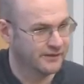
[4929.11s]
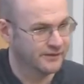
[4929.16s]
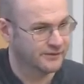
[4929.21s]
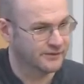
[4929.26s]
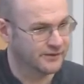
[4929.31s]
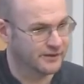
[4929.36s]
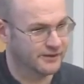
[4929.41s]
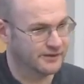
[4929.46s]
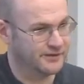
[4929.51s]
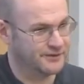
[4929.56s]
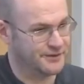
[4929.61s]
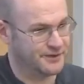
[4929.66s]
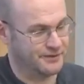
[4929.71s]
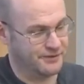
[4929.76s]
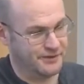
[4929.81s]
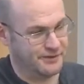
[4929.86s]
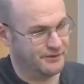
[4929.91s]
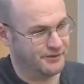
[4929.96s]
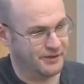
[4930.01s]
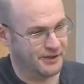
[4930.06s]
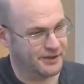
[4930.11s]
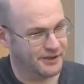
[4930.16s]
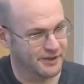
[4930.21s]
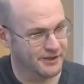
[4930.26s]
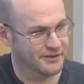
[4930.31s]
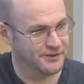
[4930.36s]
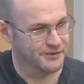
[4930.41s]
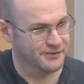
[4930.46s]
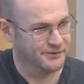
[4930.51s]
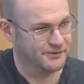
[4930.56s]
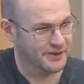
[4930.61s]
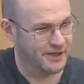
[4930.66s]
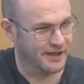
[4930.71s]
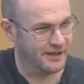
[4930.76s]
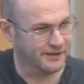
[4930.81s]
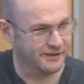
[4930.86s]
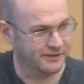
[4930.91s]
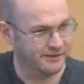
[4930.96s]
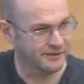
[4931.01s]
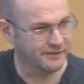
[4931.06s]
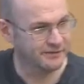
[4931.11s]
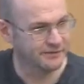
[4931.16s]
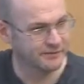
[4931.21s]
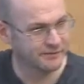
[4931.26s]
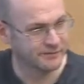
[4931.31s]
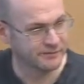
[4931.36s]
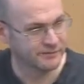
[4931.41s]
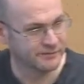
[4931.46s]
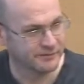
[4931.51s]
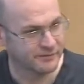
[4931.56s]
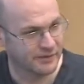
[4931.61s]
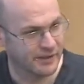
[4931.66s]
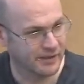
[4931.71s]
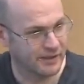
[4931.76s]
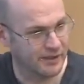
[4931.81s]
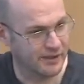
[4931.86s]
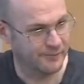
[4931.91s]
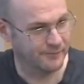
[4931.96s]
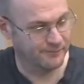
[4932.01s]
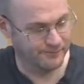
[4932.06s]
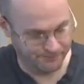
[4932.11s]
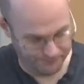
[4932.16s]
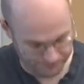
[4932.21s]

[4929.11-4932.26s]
Right, so I can't do any um,